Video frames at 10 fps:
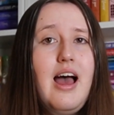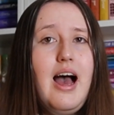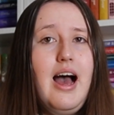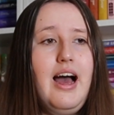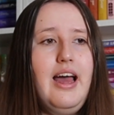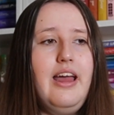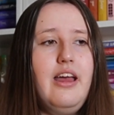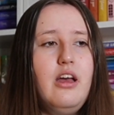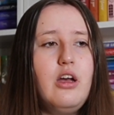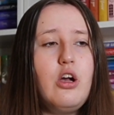I
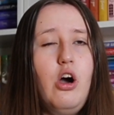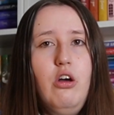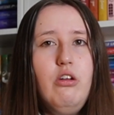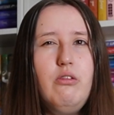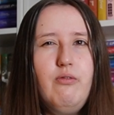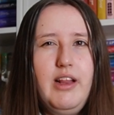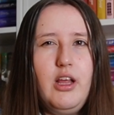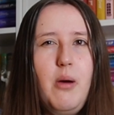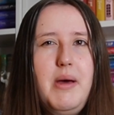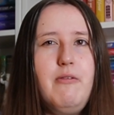can't really
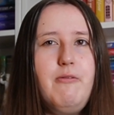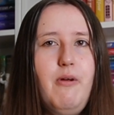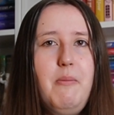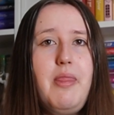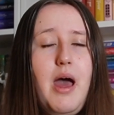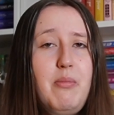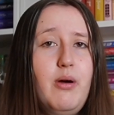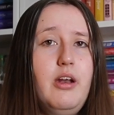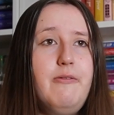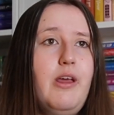comment from that
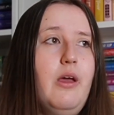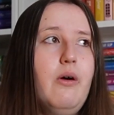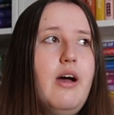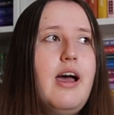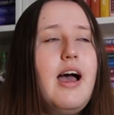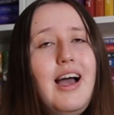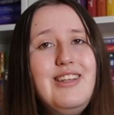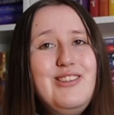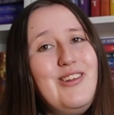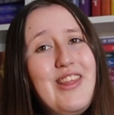point of view, I
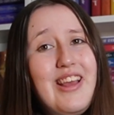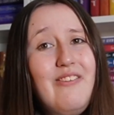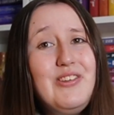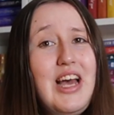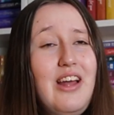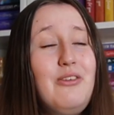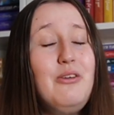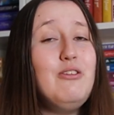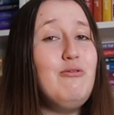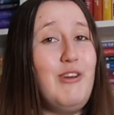do think it was
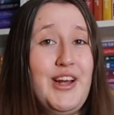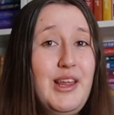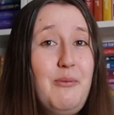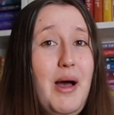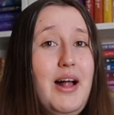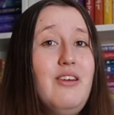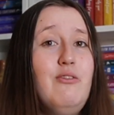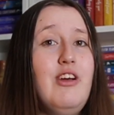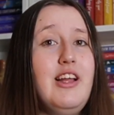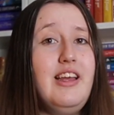handled really well
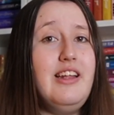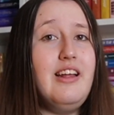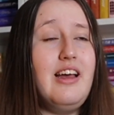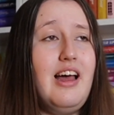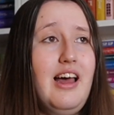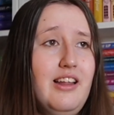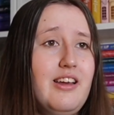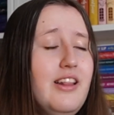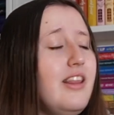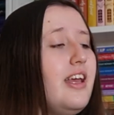and really
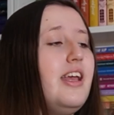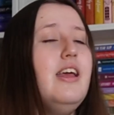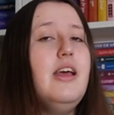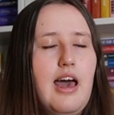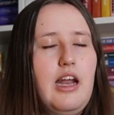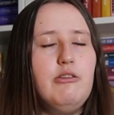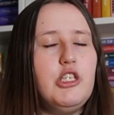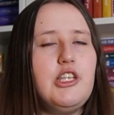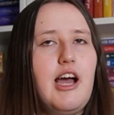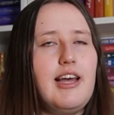elegantly, and I would
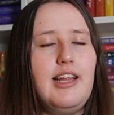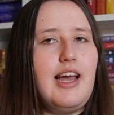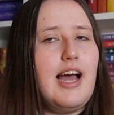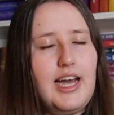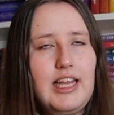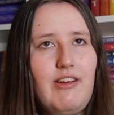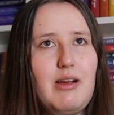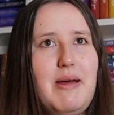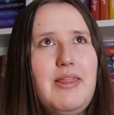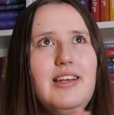just highly
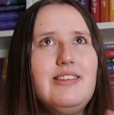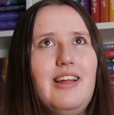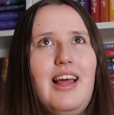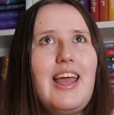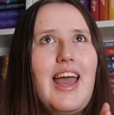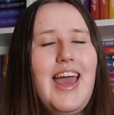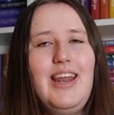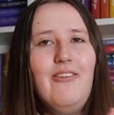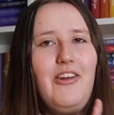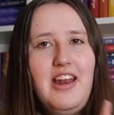recommend this to, like,
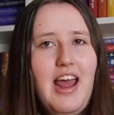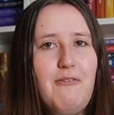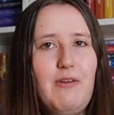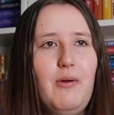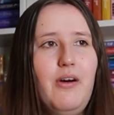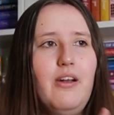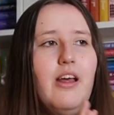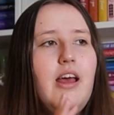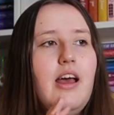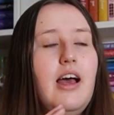anyone and everyone.
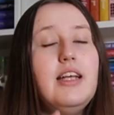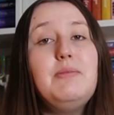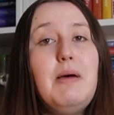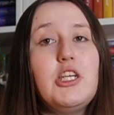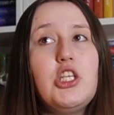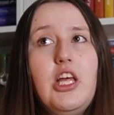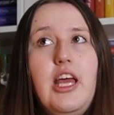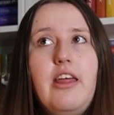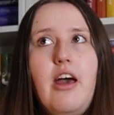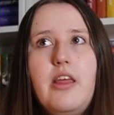
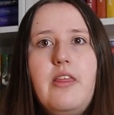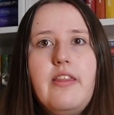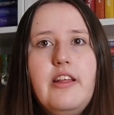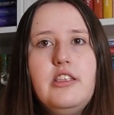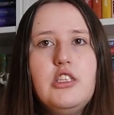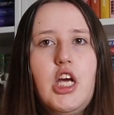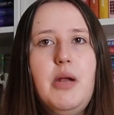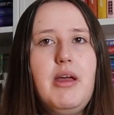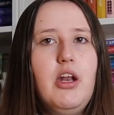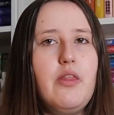Especially, I think this is going to
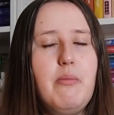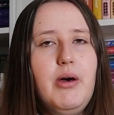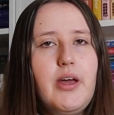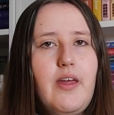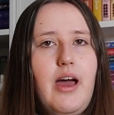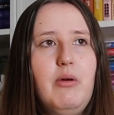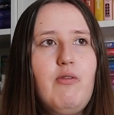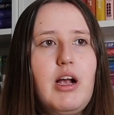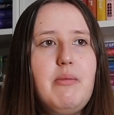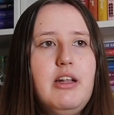be another book that I would
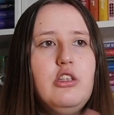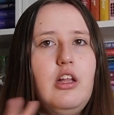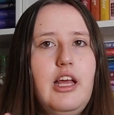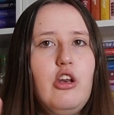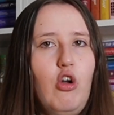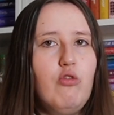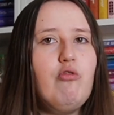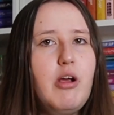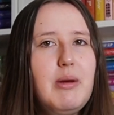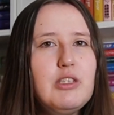recommend to, like,
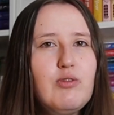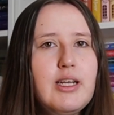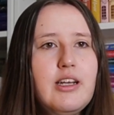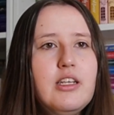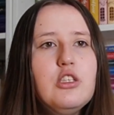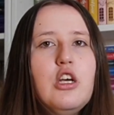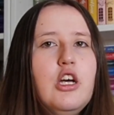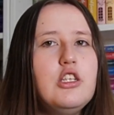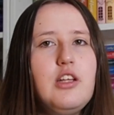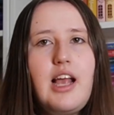non-romance readers.
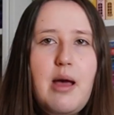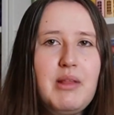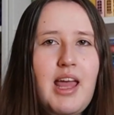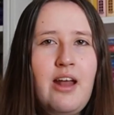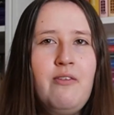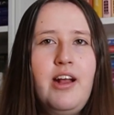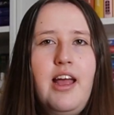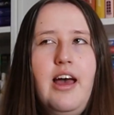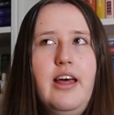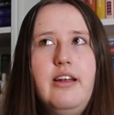So, like, Emily Henry
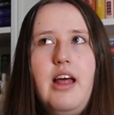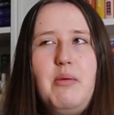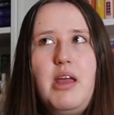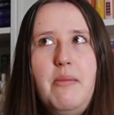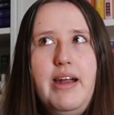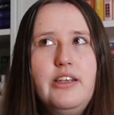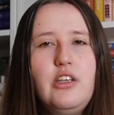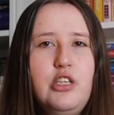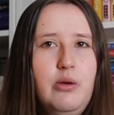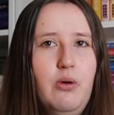and Abby Jimenez
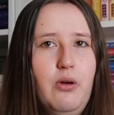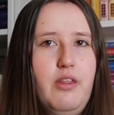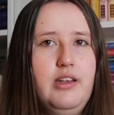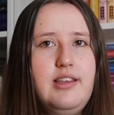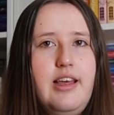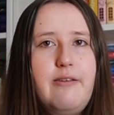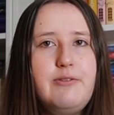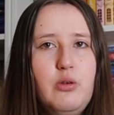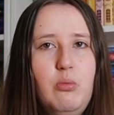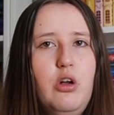are two authors that if
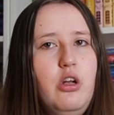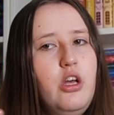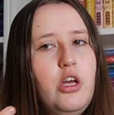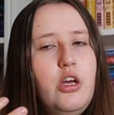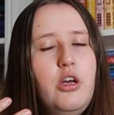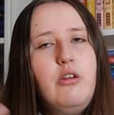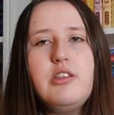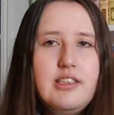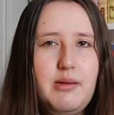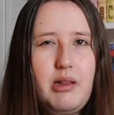someone who
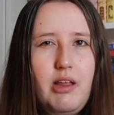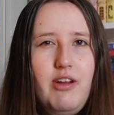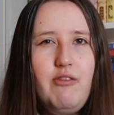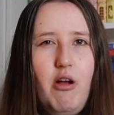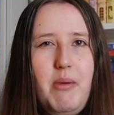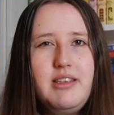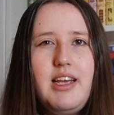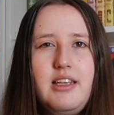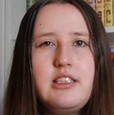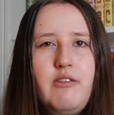doesn't typically read romance
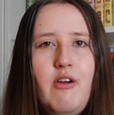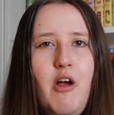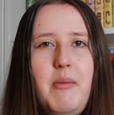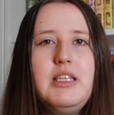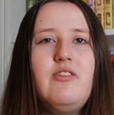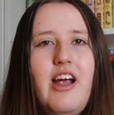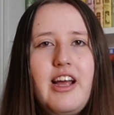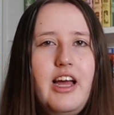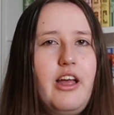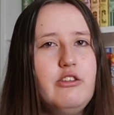asks for a romance
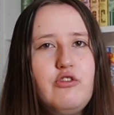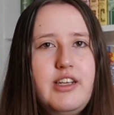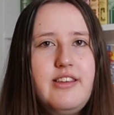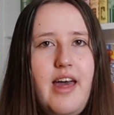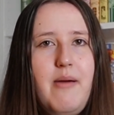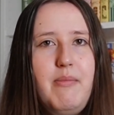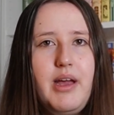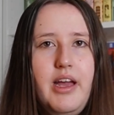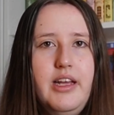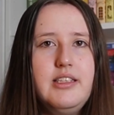rec, I go straight to them
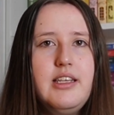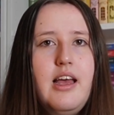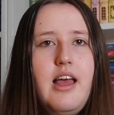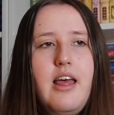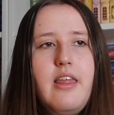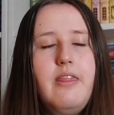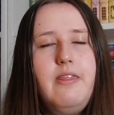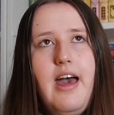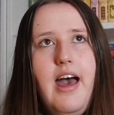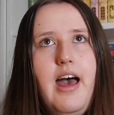because
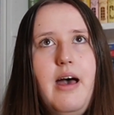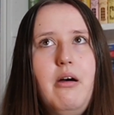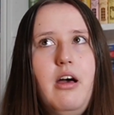their